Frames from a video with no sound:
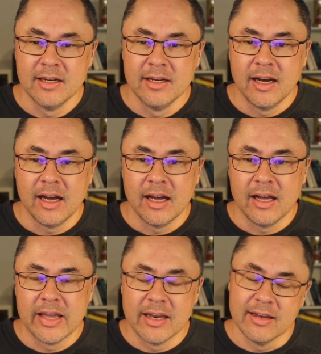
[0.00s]
And
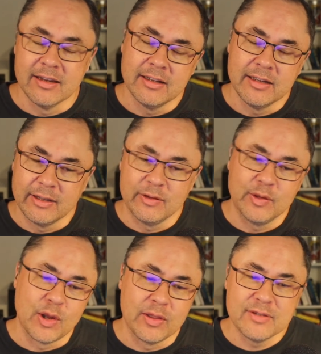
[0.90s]
then,
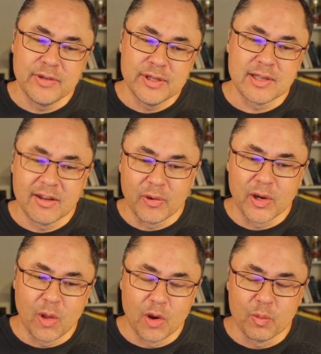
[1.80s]
this feels like a very
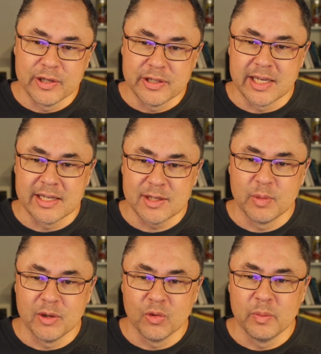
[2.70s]
long process, but it
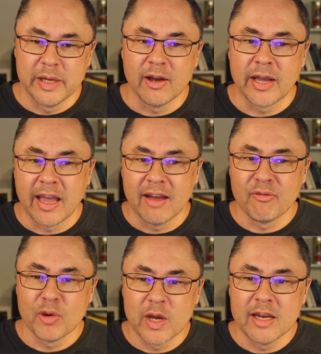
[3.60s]
would be, okay,
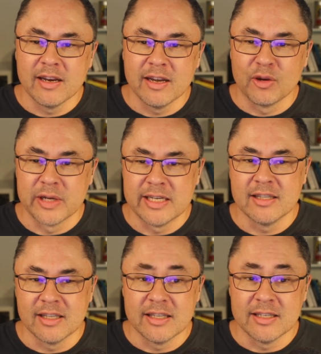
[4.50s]
everyone agrees
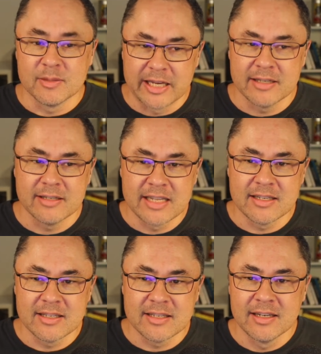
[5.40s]
that this makes
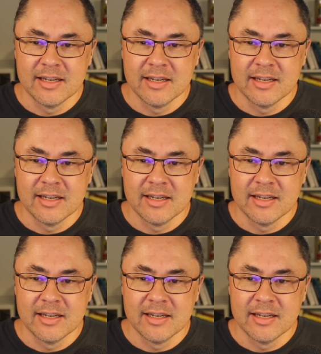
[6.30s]
sense.